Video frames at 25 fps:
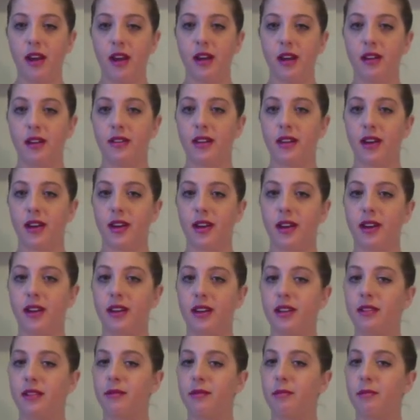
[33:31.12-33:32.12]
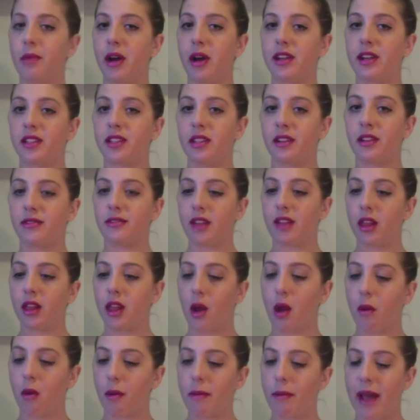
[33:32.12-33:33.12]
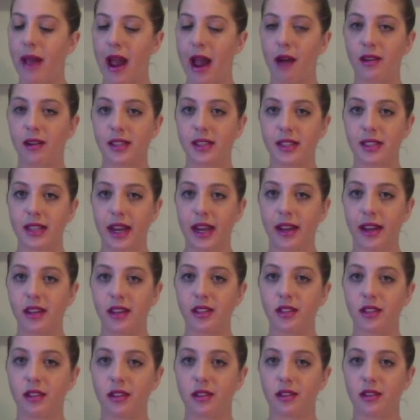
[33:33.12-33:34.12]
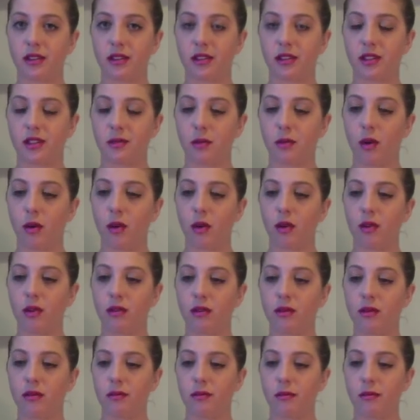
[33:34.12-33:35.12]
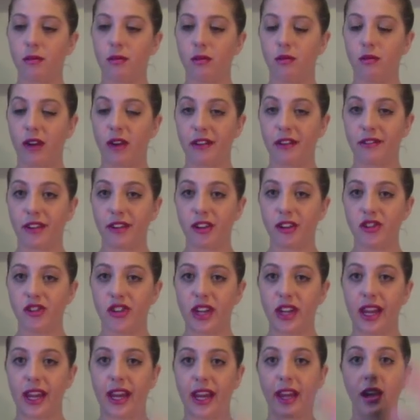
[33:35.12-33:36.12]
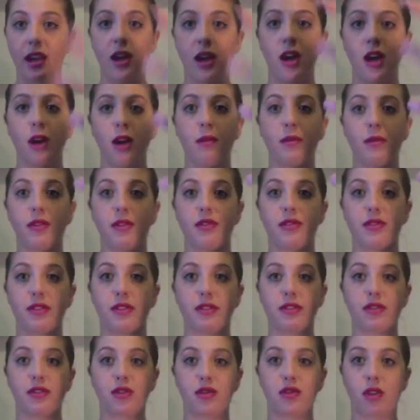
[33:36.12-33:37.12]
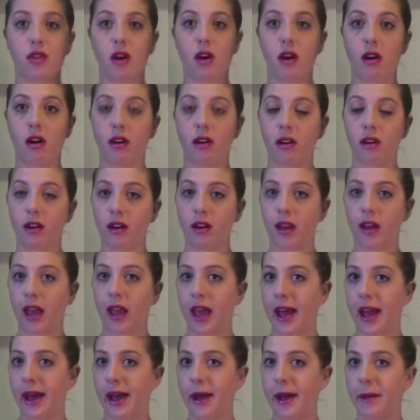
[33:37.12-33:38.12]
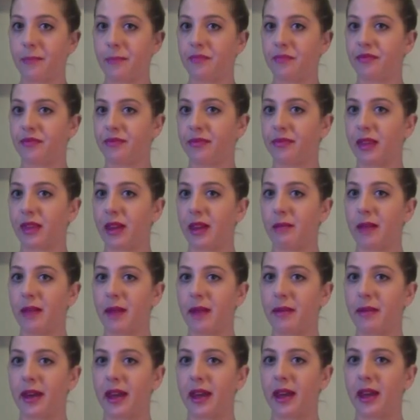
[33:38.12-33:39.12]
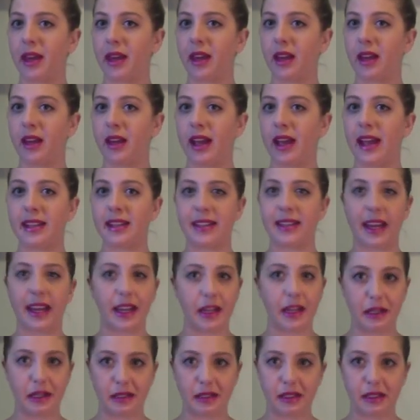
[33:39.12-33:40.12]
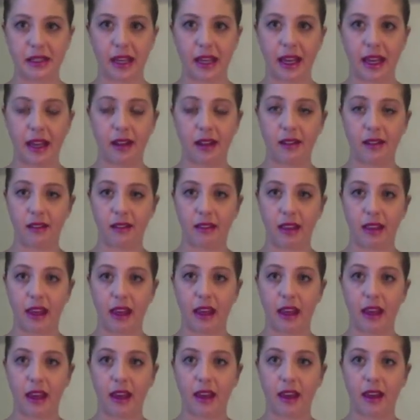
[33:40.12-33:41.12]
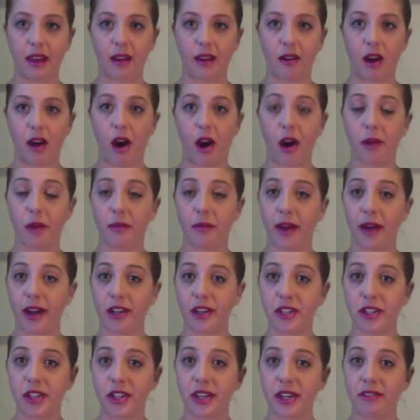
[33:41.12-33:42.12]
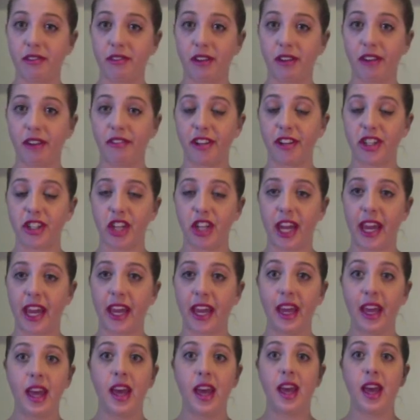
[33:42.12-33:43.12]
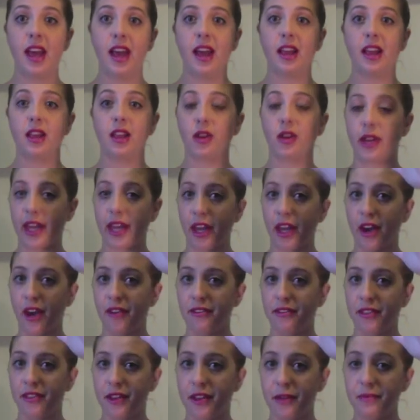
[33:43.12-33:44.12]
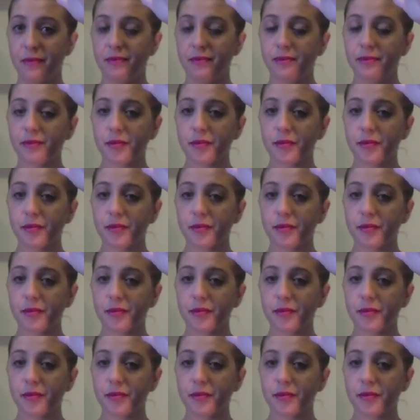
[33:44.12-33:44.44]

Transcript: the person of the lower power status, so the small refugee with the strong, maybe antagonist in the home country of the refugee looking over them.